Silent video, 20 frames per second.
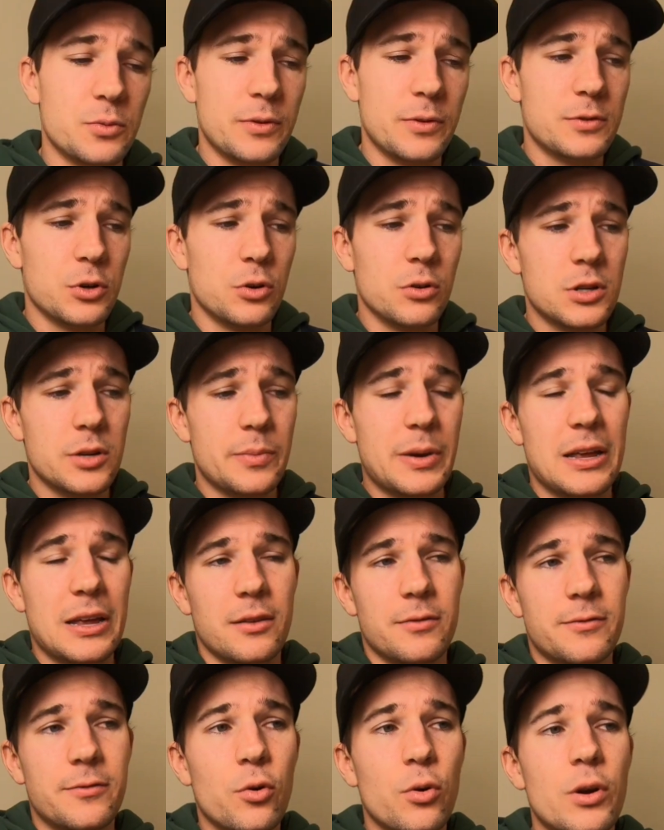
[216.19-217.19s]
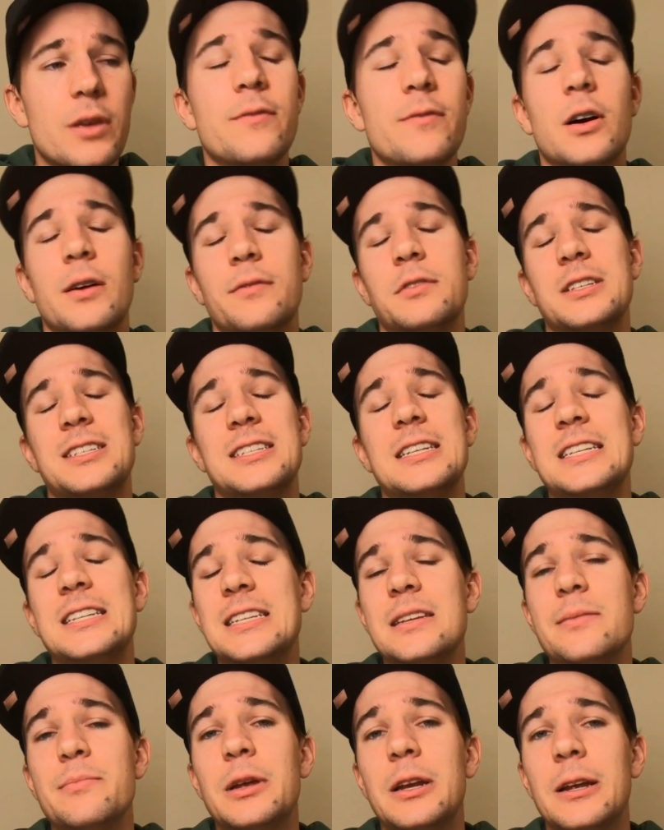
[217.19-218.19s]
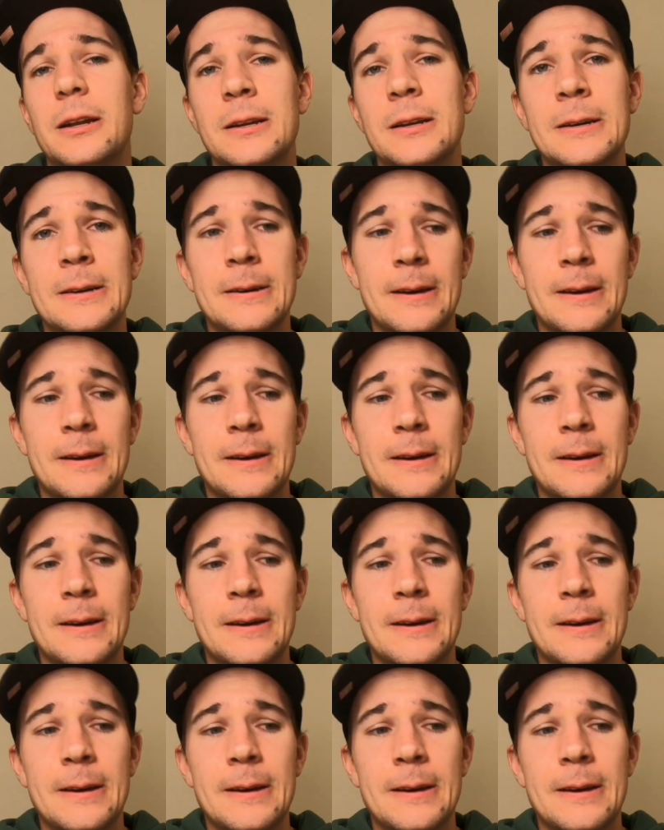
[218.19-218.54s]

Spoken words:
We've talked about the 45 to 60 minute